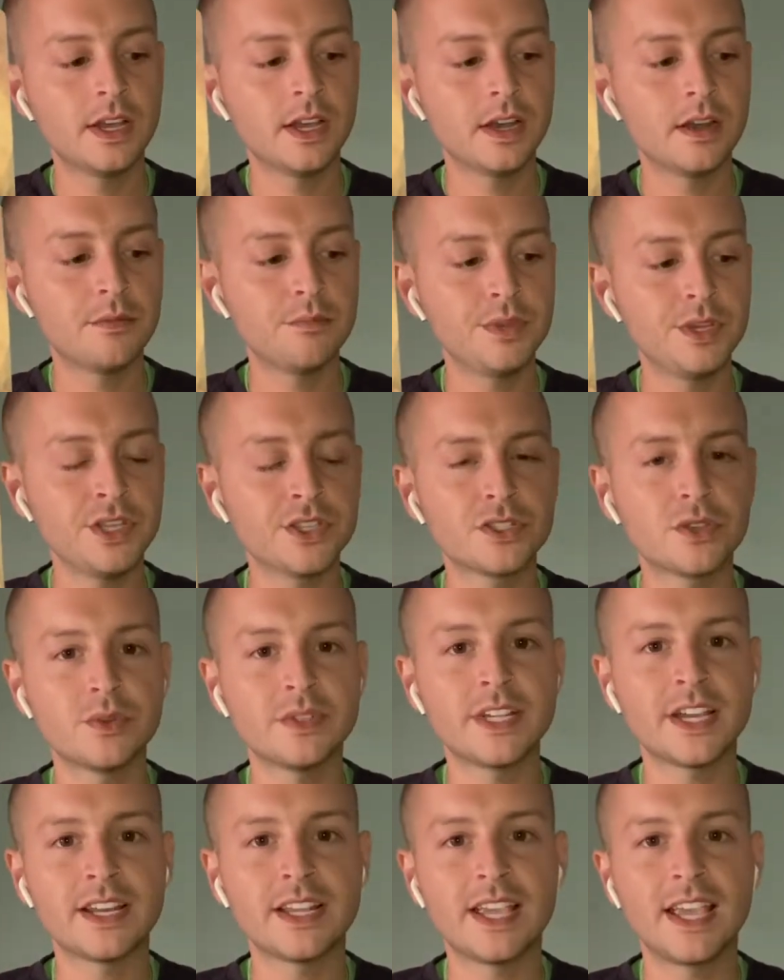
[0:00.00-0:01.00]
uh, being so
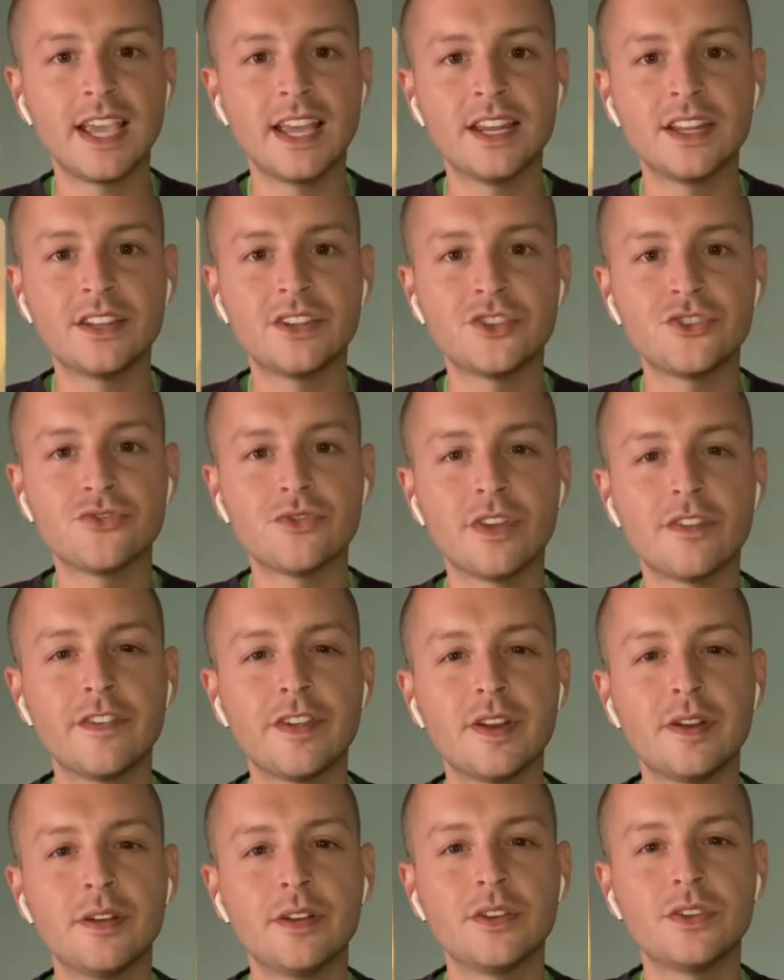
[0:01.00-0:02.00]
dedicated and
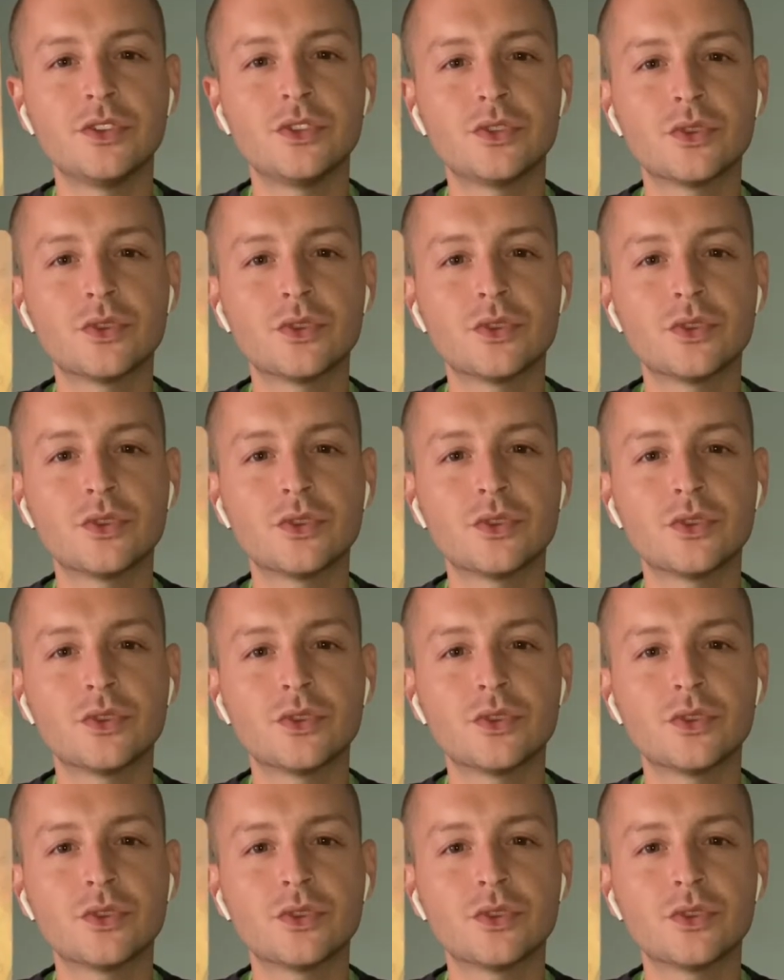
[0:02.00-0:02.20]
driven